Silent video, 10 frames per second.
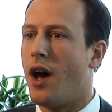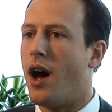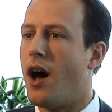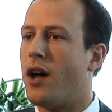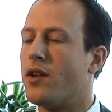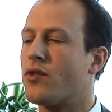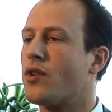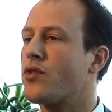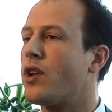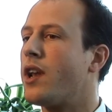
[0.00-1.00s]
There's
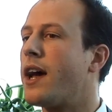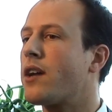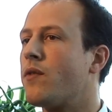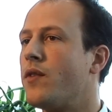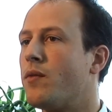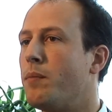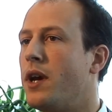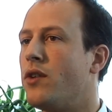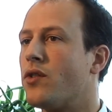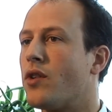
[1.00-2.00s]
also a lack of
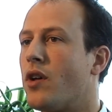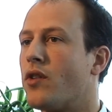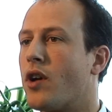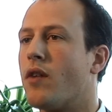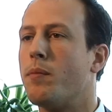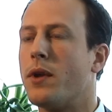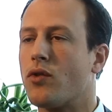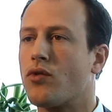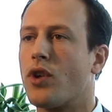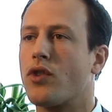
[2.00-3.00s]
information on the
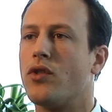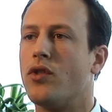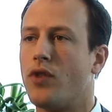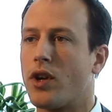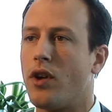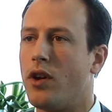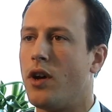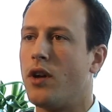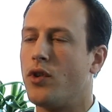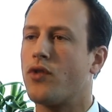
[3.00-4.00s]
governmental structure,
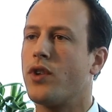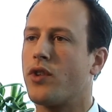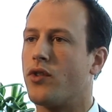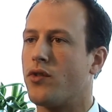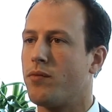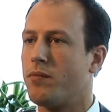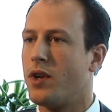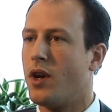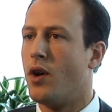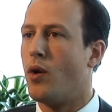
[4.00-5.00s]
the restrictions.
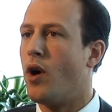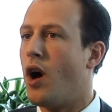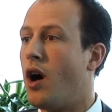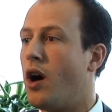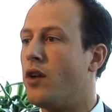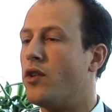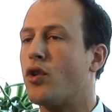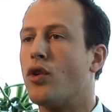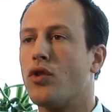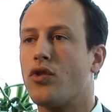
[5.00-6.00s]
The
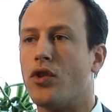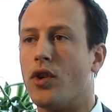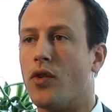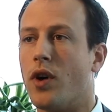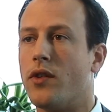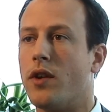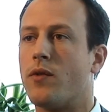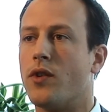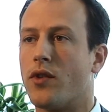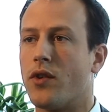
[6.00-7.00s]
cultural
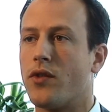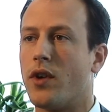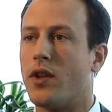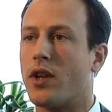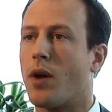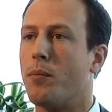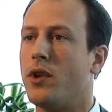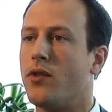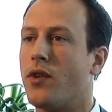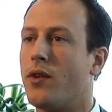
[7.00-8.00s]
differences that
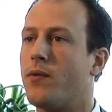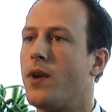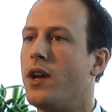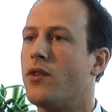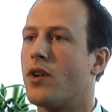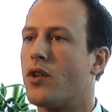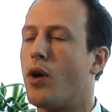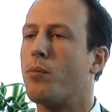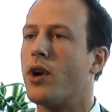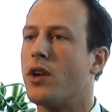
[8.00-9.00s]
companies face on
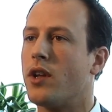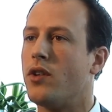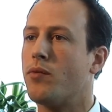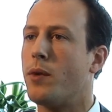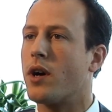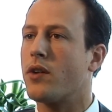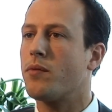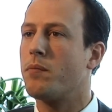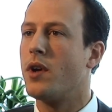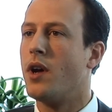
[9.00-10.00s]
operating in these markets.